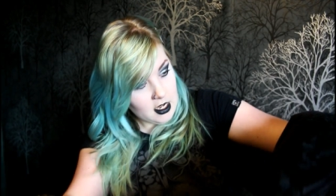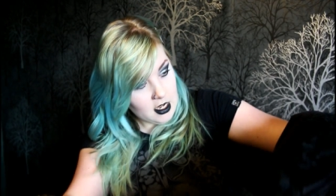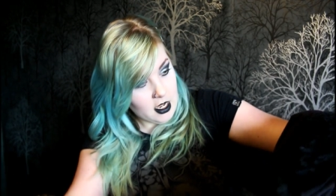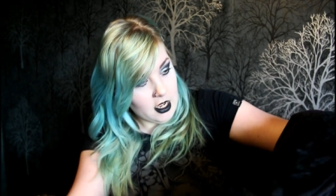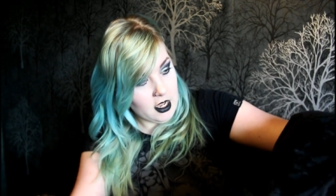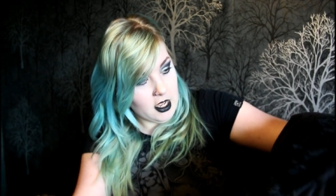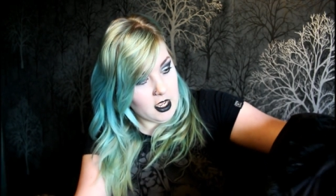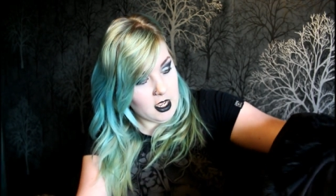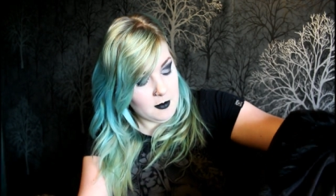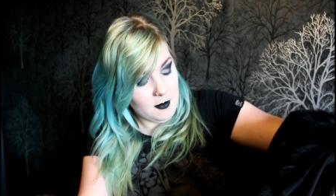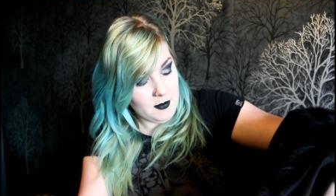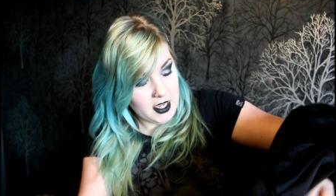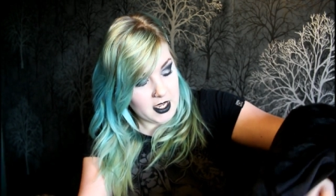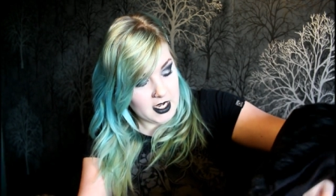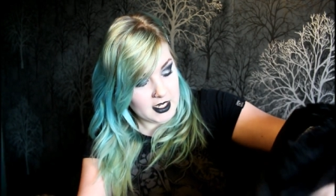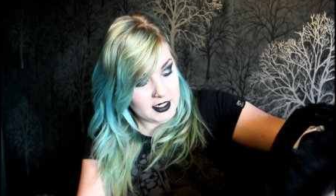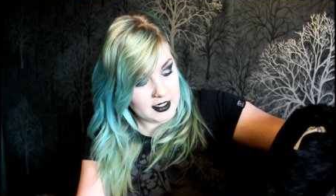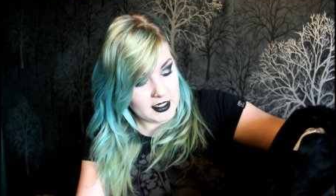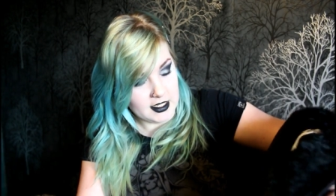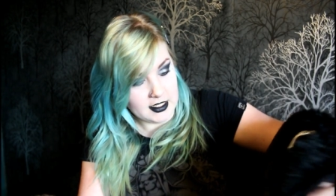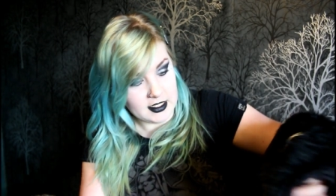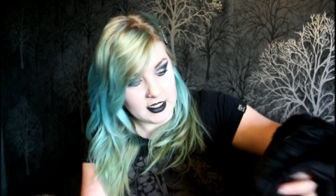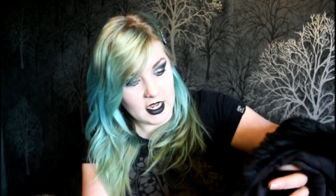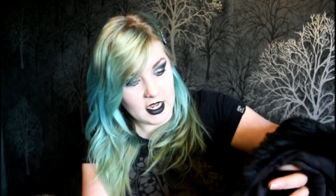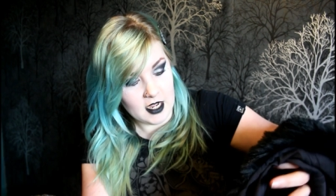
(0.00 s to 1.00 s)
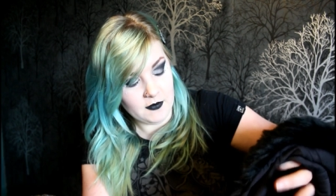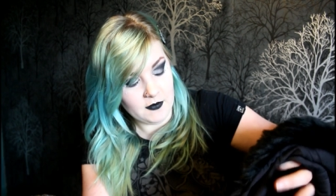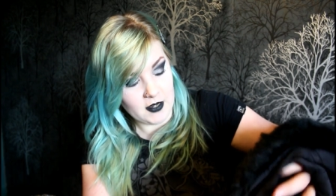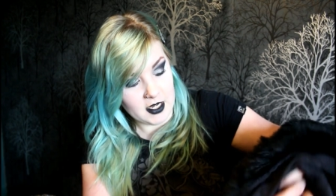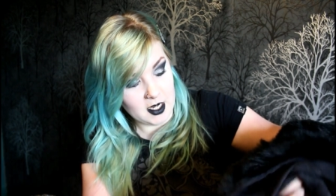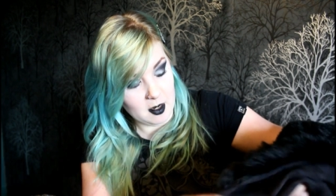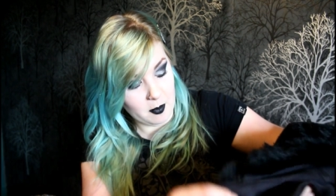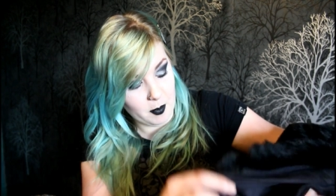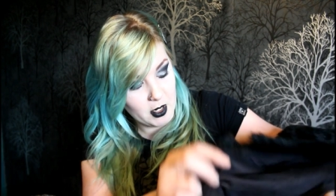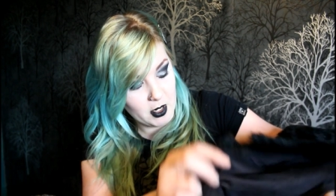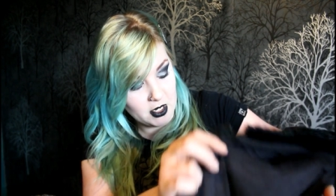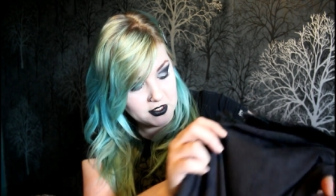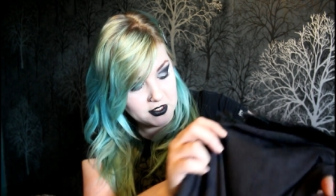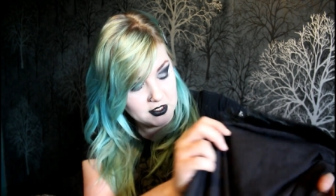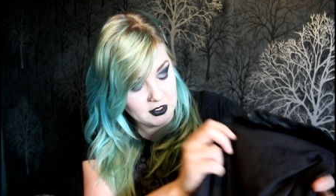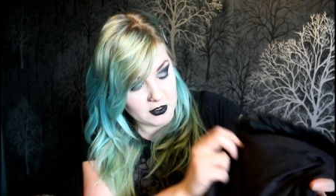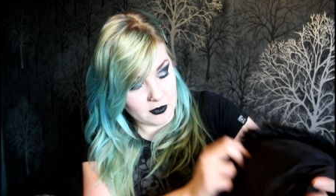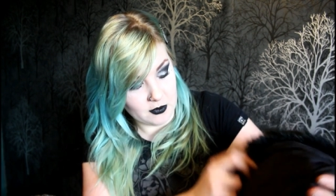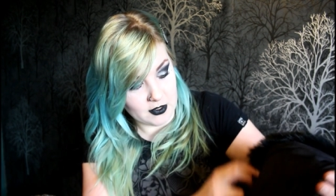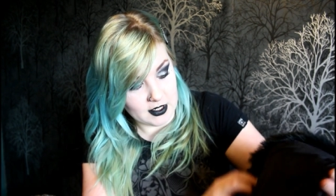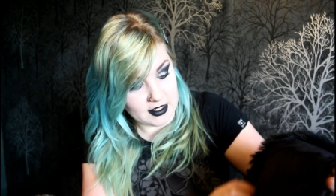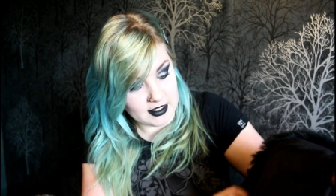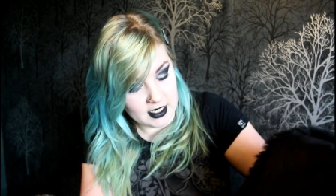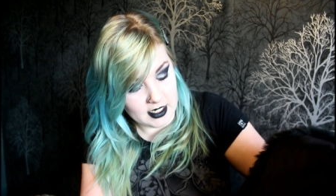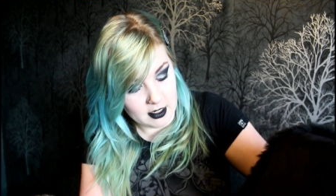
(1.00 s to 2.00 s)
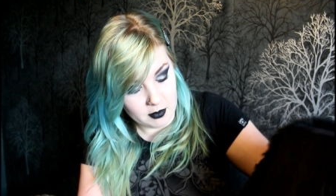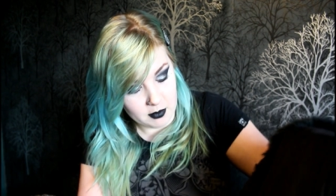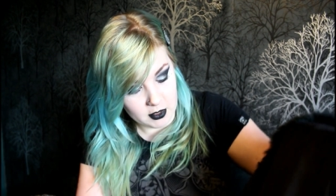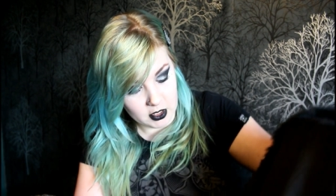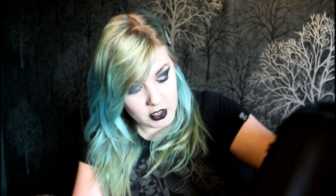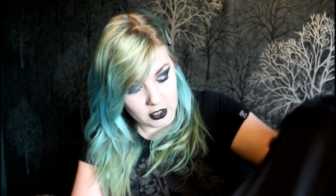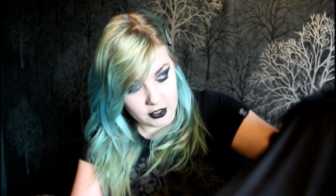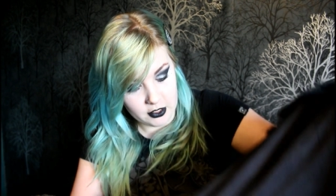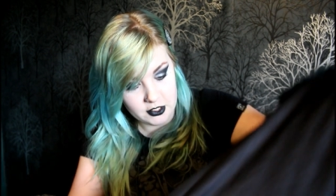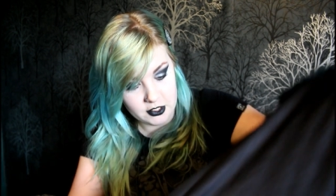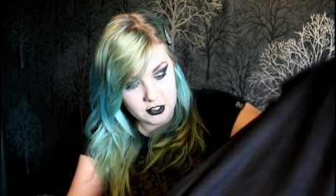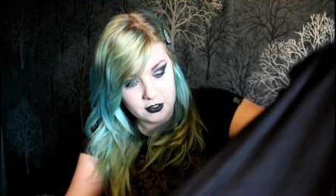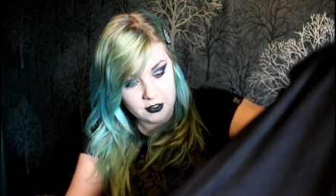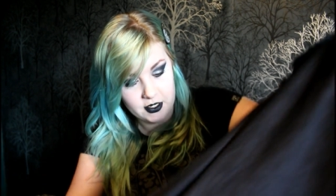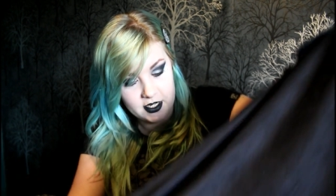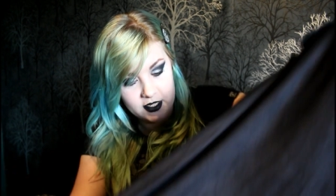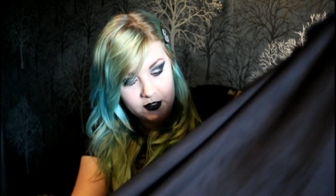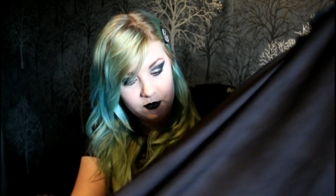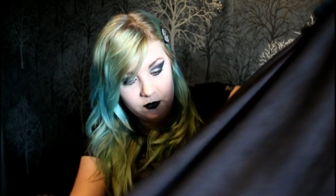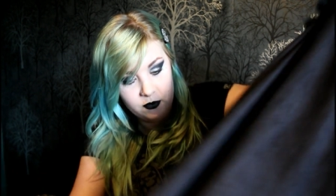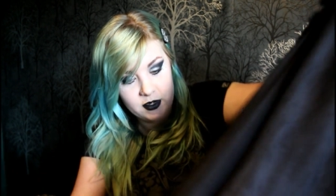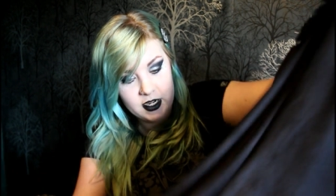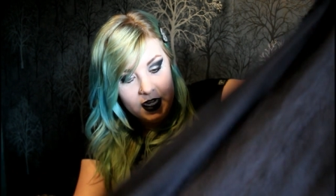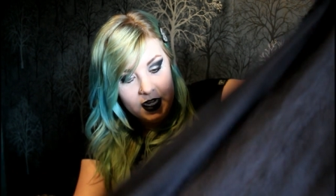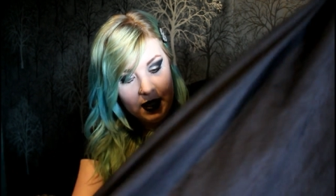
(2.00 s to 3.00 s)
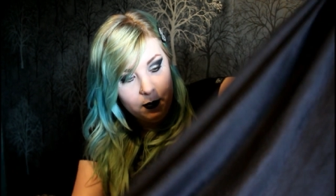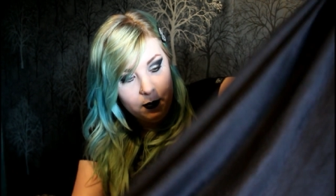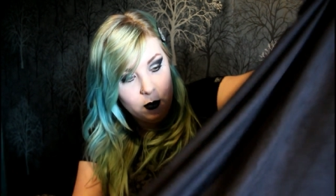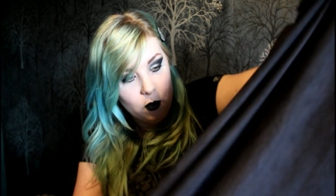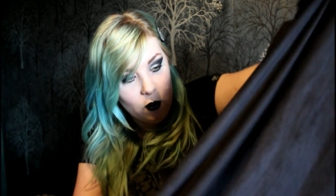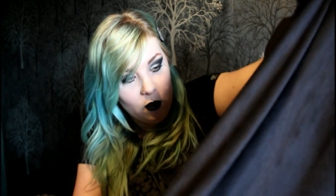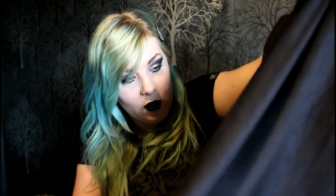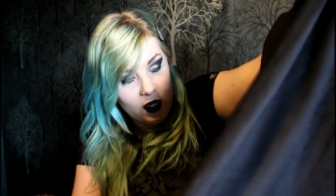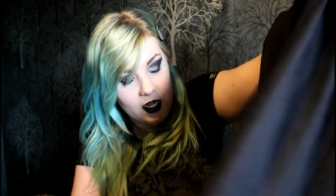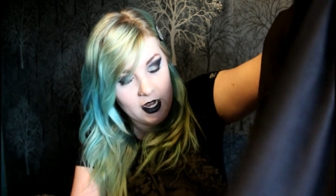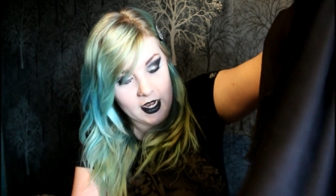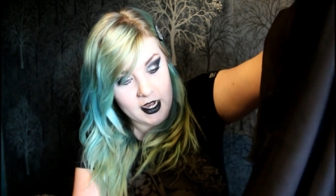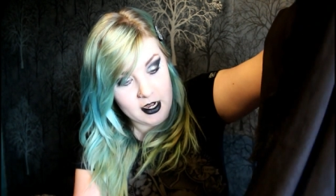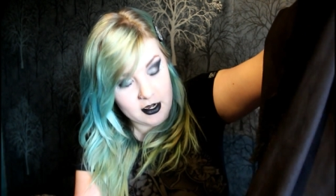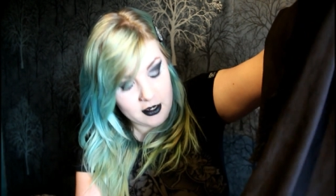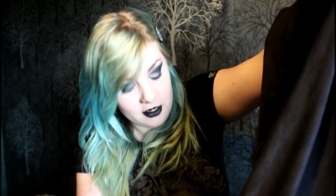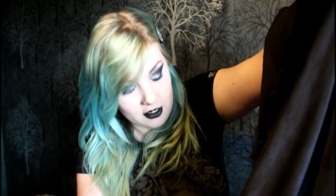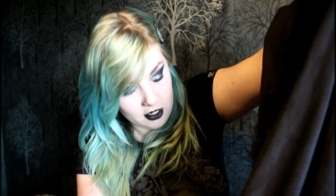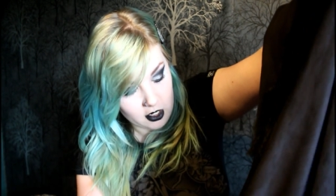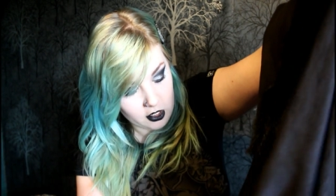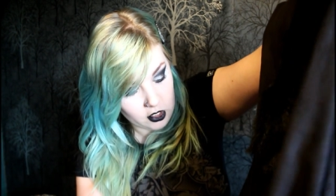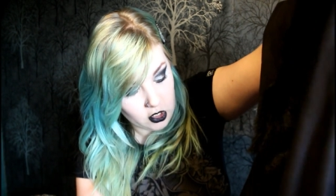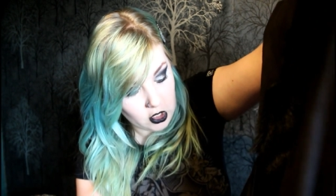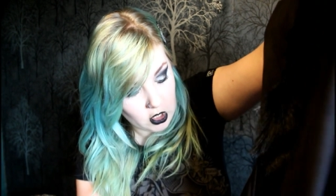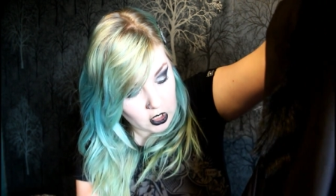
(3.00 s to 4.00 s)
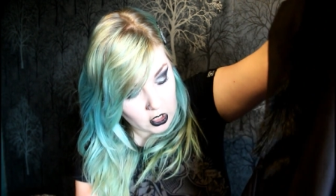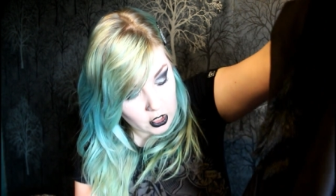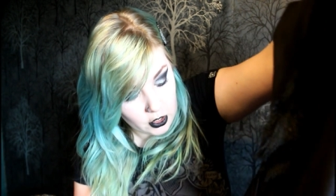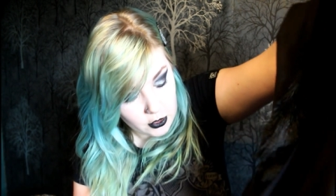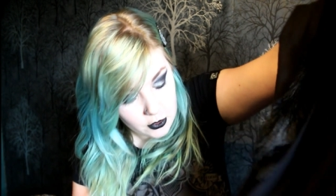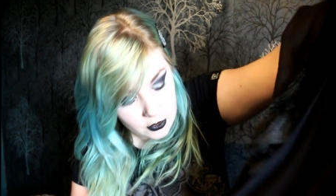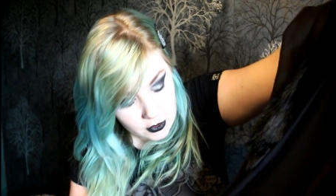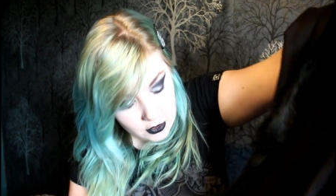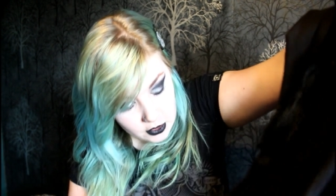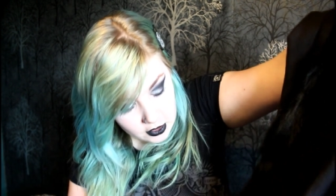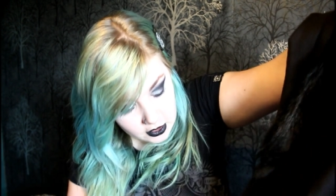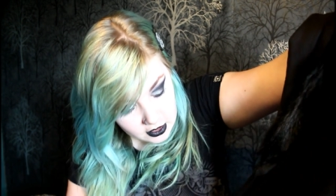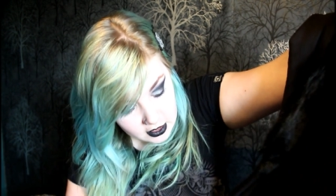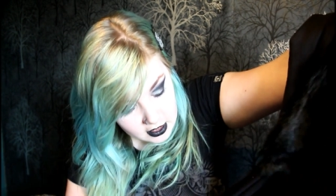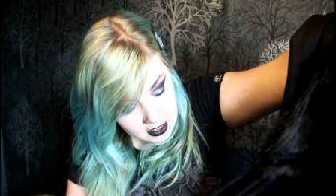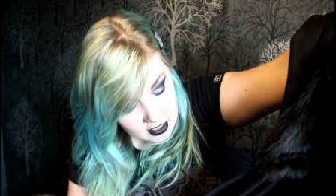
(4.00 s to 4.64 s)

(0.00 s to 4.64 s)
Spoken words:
It doesn't have like a button or a zip closure, it's really more like a cloak,